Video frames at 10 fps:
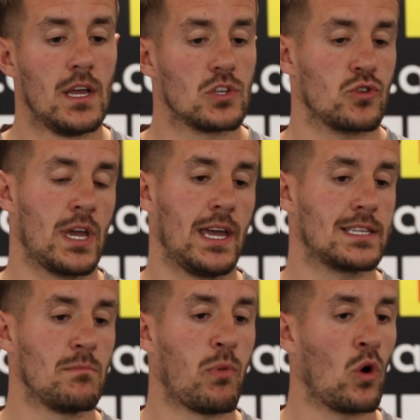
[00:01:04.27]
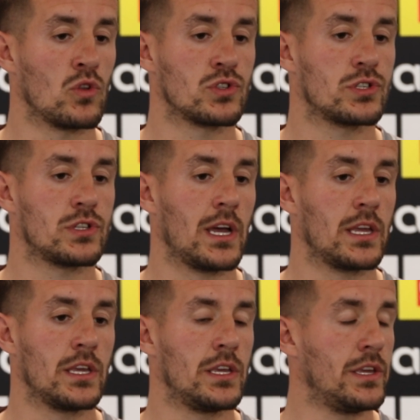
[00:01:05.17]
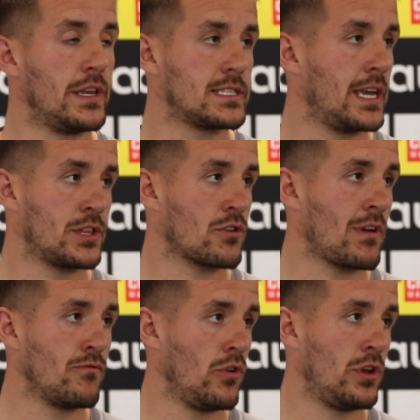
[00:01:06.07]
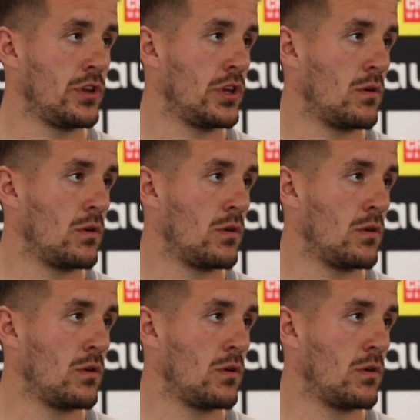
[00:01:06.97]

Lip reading: So yeah, it's important that you need to hit the ground running.